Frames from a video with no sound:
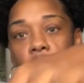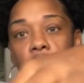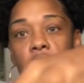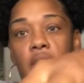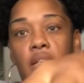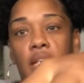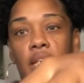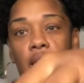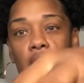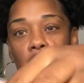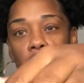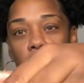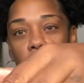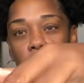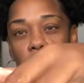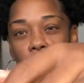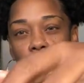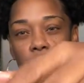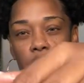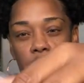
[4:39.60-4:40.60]
Look at that.
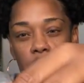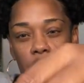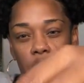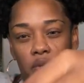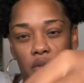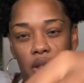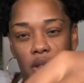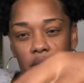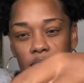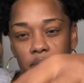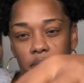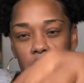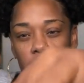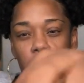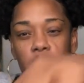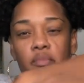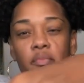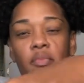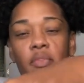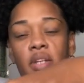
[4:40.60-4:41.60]
Wait.
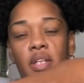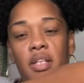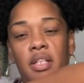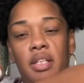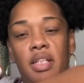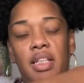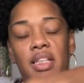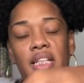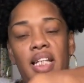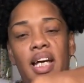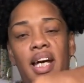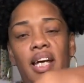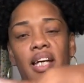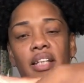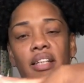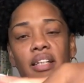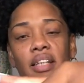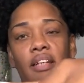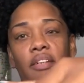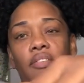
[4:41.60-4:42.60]
Is it
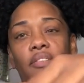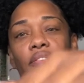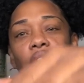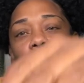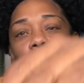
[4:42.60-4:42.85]
hot? No.